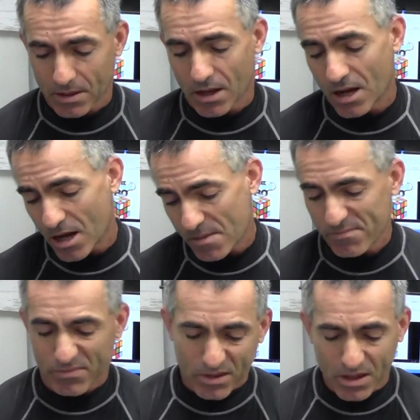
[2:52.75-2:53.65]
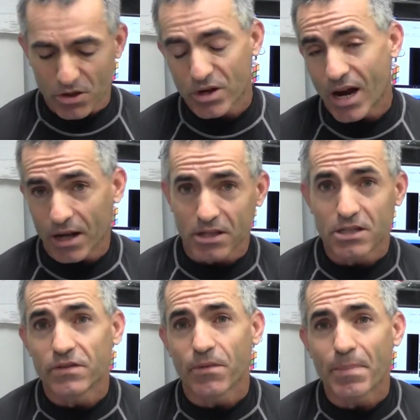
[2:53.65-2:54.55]
um, other
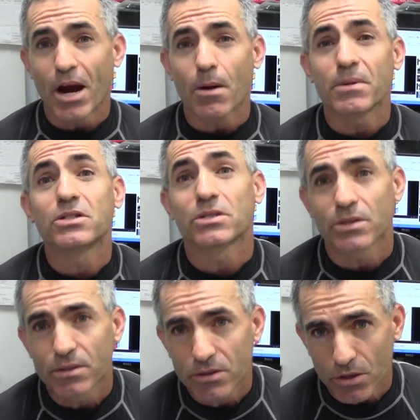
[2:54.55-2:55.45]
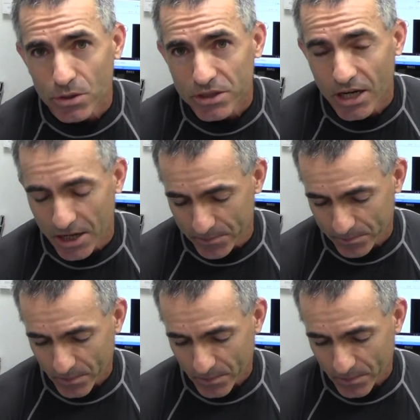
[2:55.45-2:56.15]
cognitive impairments, so to say.